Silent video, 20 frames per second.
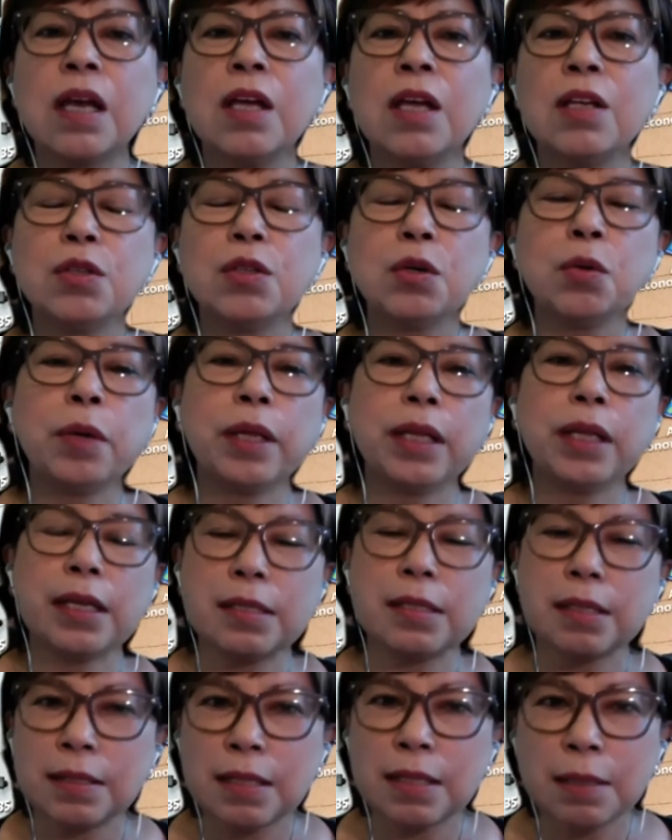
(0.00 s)
So whether it's
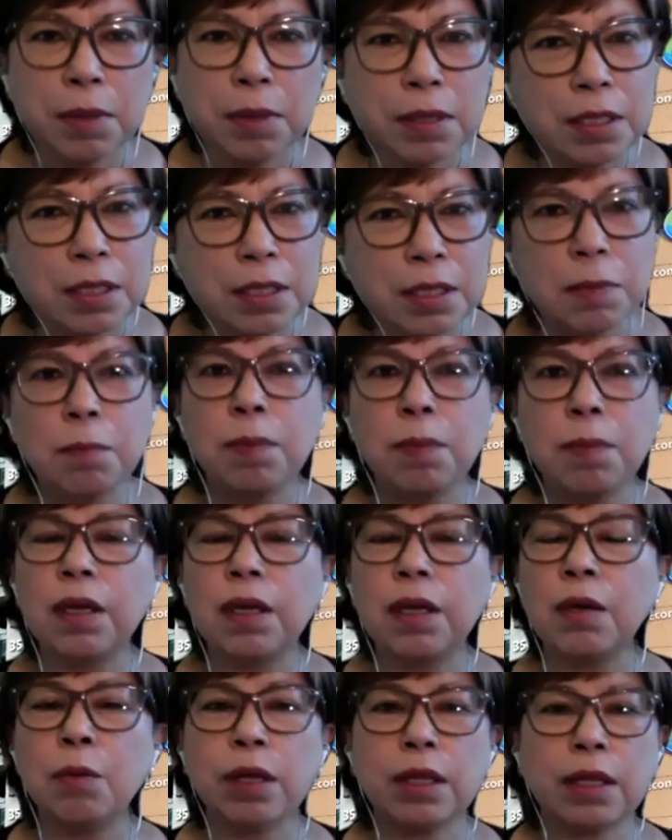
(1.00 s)
the
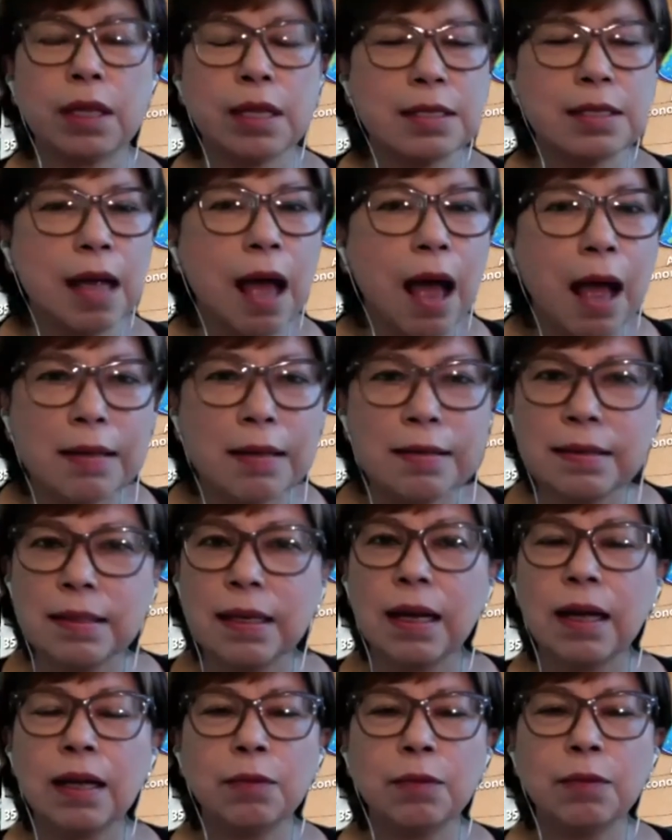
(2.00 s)
CPTPP, whether it's
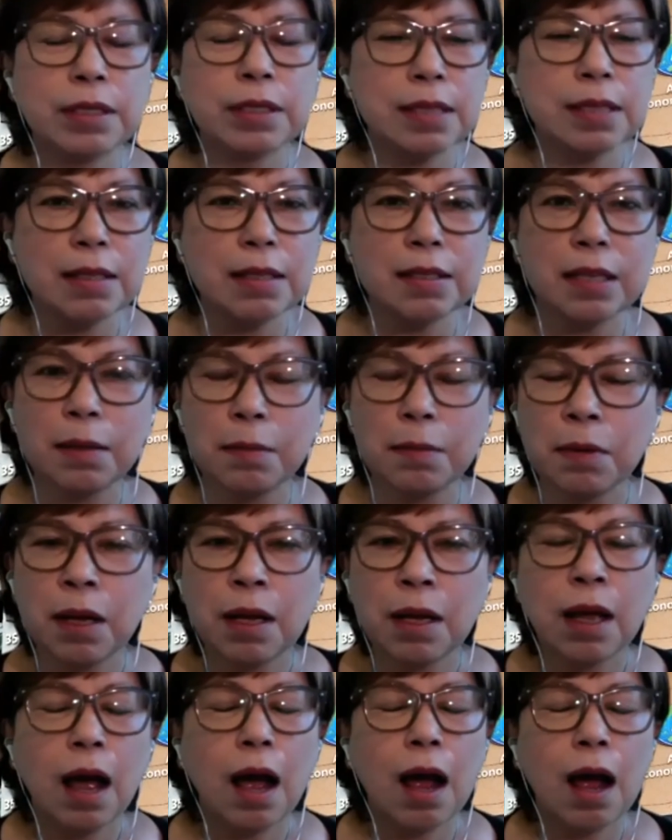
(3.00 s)
ASEAN, whether it's ASEAN
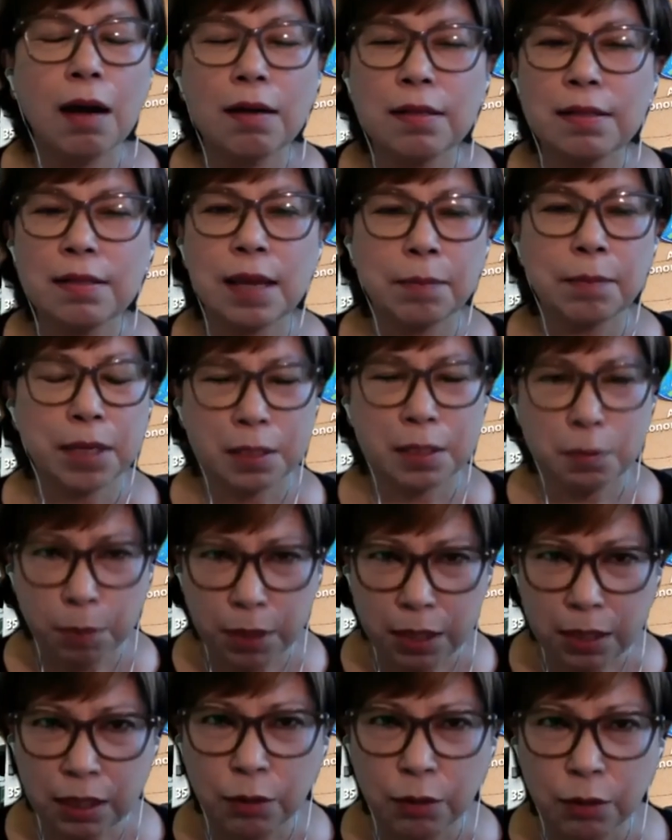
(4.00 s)
RCEP that's
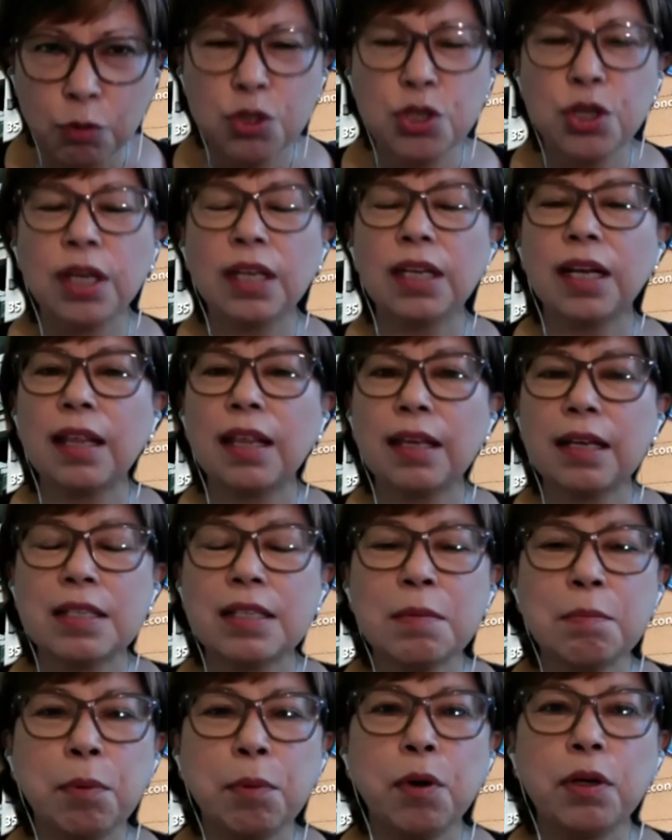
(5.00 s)
being negotiated, I think it's
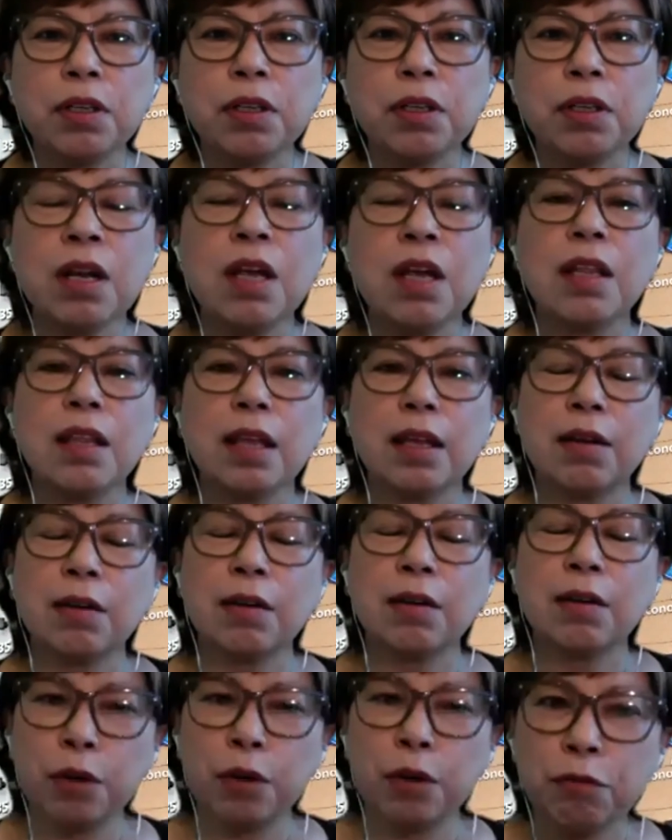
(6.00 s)
important that
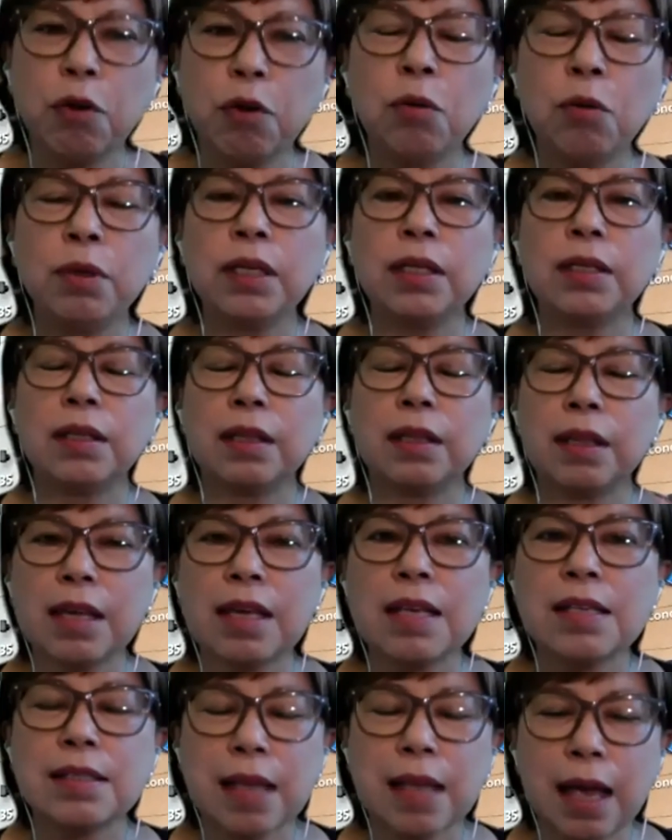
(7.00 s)
going forward,
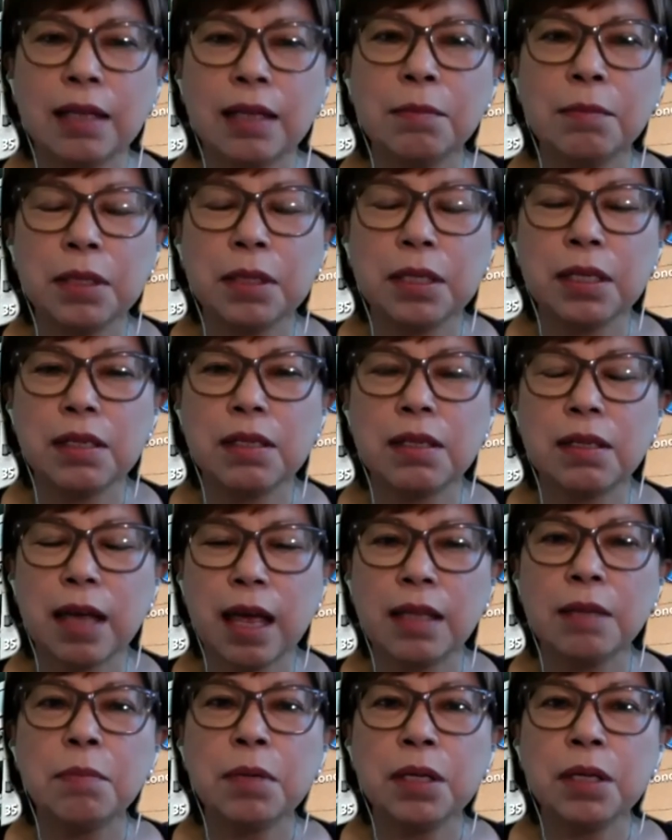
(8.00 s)
the
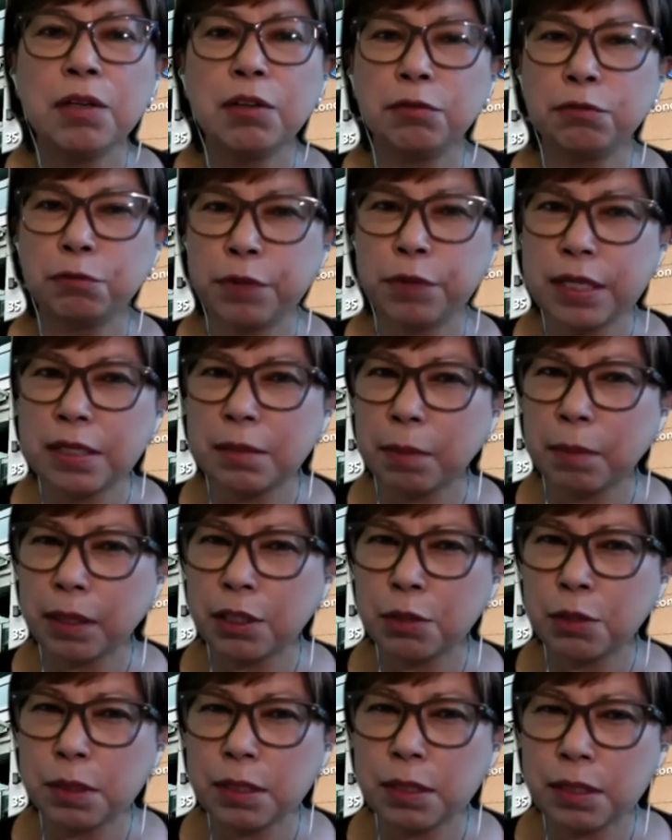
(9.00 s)
element of risk
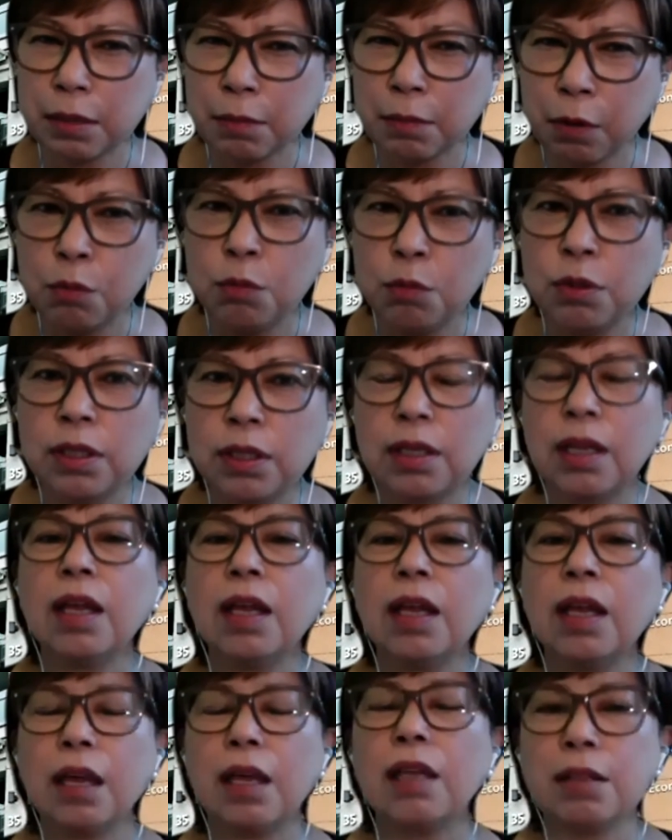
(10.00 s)
management is included
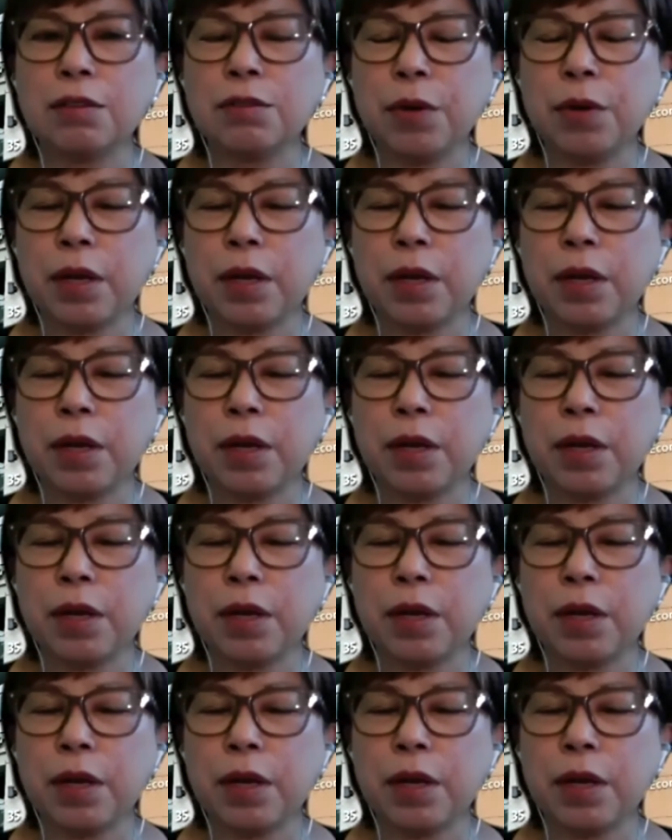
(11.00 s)
in the trade